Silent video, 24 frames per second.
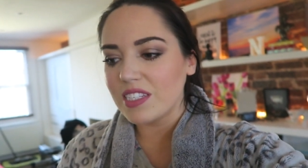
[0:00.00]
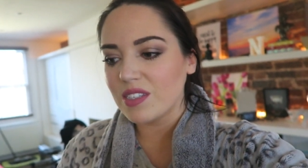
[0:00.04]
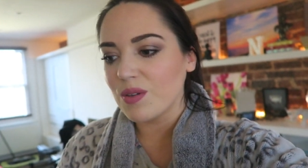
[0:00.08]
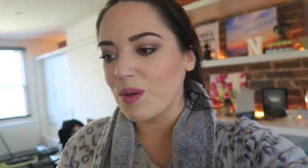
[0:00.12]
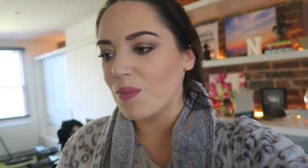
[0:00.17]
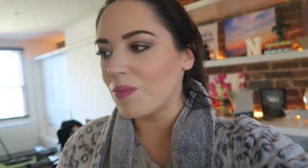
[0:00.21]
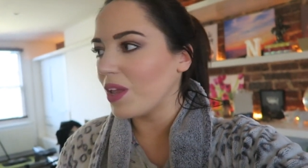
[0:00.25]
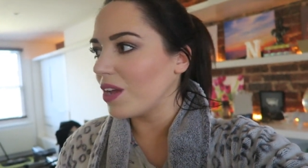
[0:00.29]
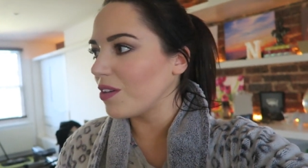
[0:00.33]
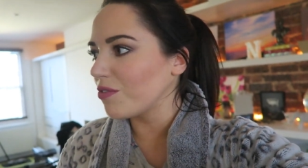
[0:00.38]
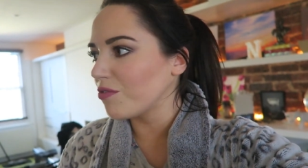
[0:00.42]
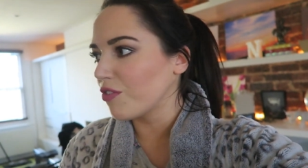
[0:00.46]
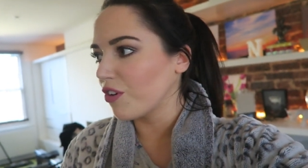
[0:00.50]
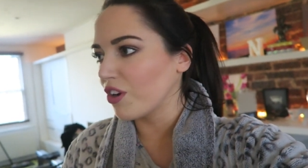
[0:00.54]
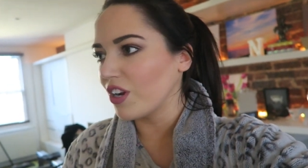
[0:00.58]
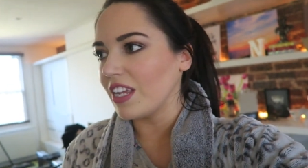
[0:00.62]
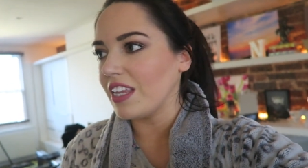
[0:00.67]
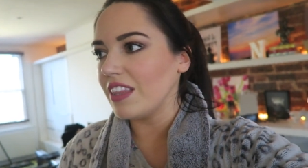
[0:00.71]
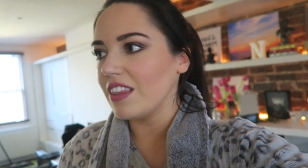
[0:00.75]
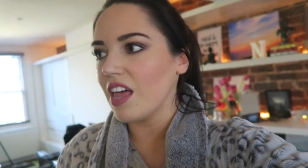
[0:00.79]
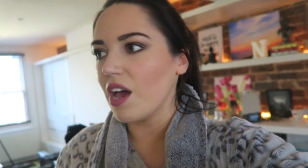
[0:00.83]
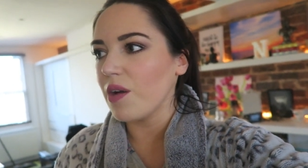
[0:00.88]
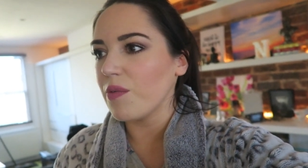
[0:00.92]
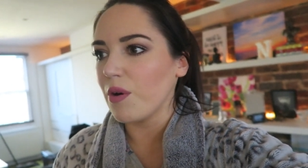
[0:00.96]
So I'm like
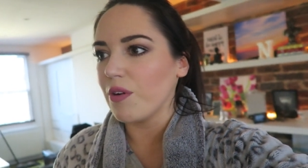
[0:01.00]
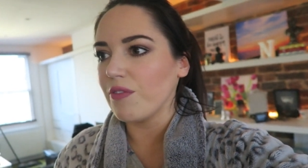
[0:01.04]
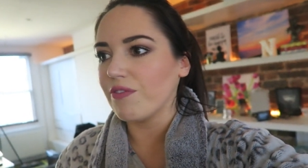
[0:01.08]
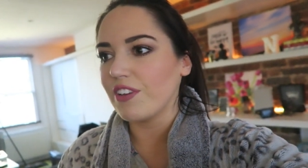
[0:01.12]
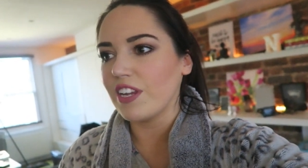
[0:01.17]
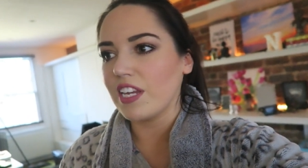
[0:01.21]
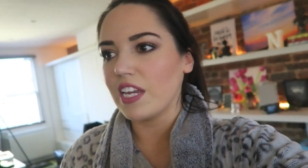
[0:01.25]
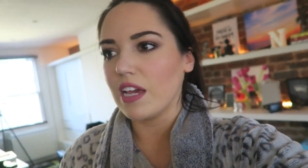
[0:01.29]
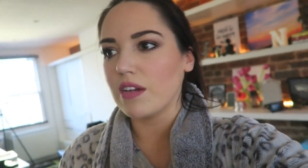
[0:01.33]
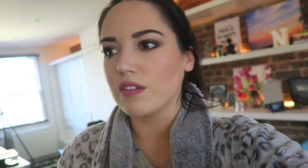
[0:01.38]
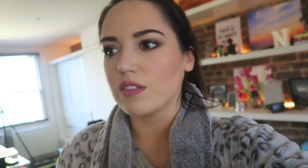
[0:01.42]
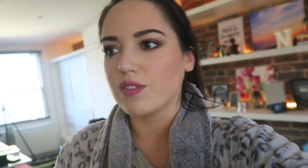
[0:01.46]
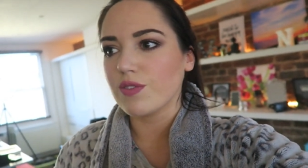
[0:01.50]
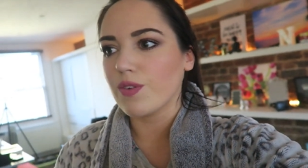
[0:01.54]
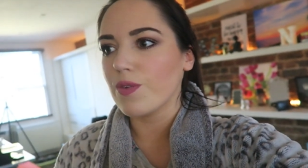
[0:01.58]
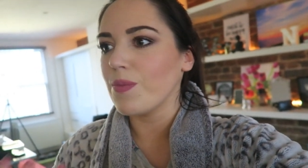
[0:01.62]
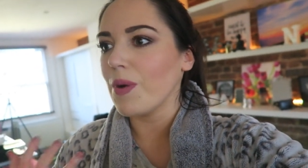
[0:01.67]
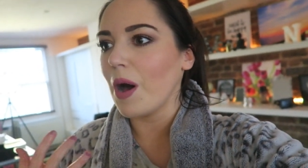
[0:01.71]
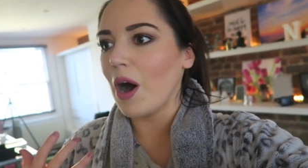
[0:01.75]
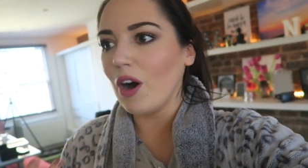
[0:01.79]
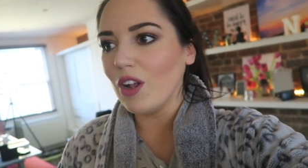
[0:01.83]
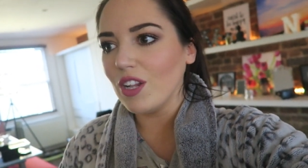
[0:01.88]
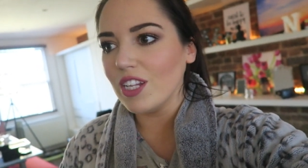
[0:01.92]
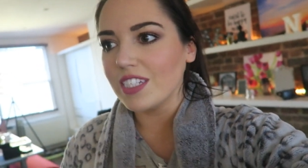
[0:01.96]
running low on videos for
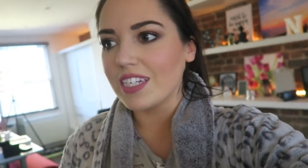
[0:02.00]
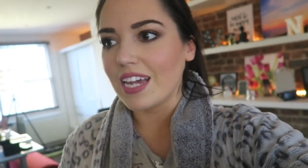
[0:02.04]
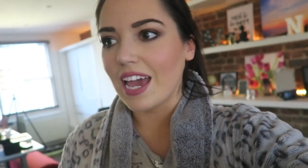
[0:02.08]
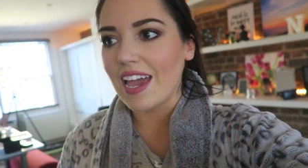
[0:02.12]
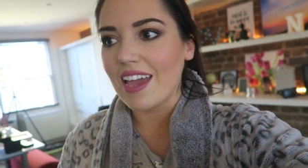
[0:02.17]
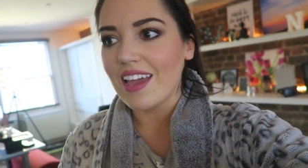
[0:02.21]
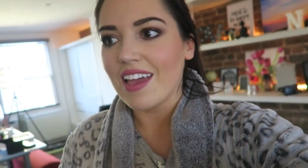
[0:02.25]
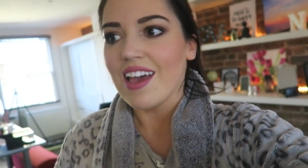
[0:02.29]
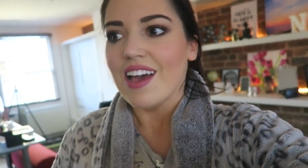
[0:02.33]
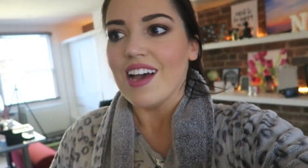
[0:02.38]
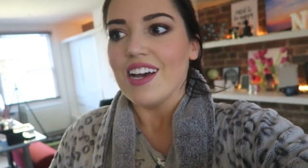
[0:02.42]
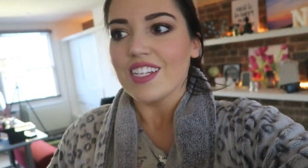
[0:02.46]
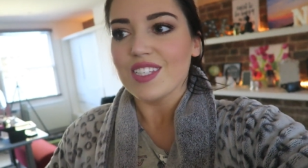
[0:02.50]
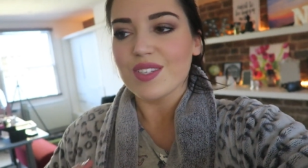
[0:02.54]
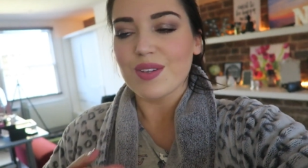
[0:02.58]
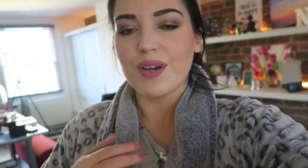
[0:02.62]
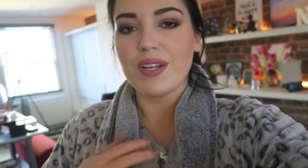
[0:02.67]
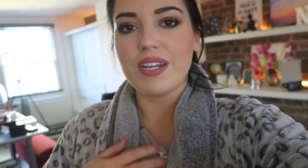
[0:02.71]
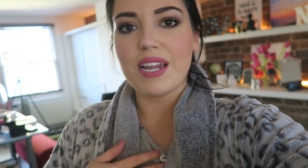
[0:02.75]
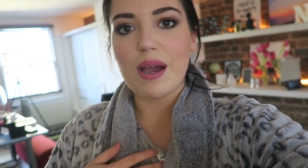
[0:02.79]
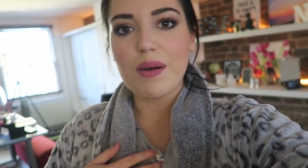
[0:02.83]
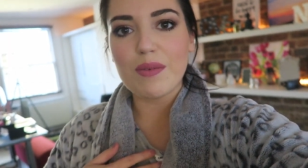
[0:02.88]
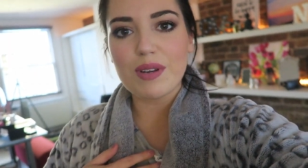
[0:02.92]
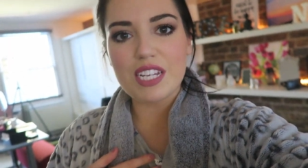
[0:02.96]
my holiday. So I
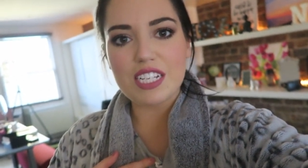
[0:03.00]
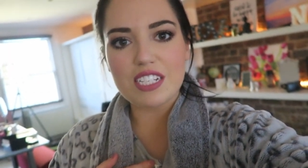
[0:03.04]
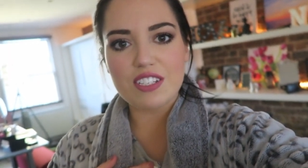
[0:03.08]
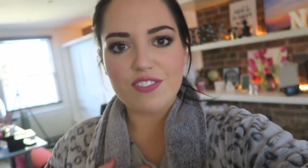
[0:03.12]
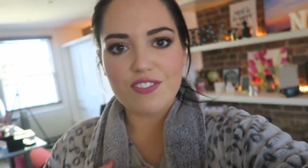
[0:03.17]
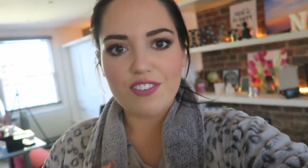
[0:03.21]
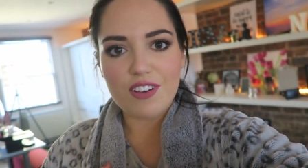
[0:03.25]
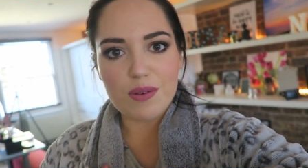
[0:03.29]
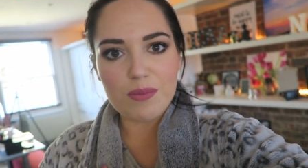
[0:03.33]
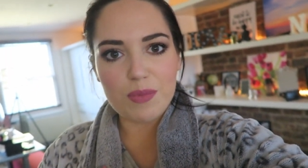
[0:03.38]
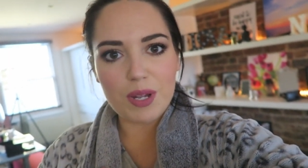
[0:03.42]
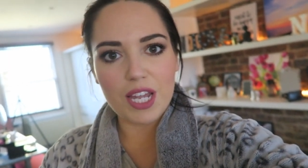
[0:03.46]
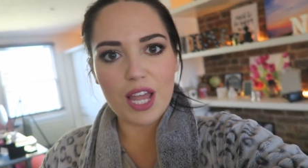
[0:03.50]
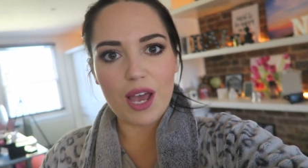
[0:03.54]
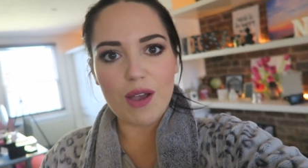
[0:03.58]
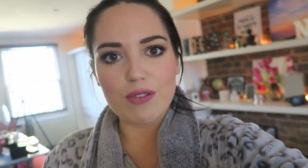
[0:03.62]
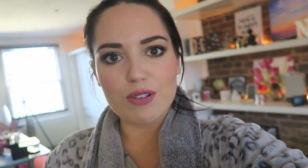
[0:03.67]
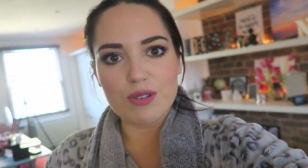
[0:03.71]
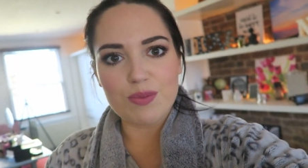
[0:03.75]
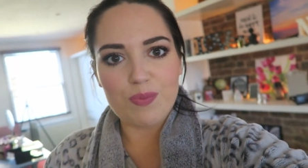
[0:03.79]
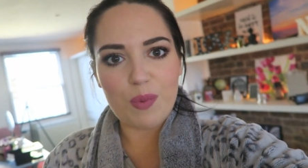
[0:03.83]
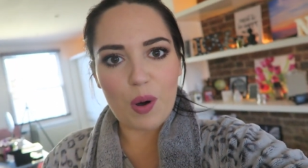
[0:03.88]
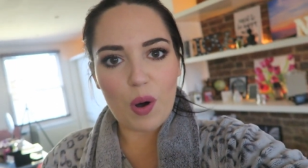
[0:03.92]
now need to film a load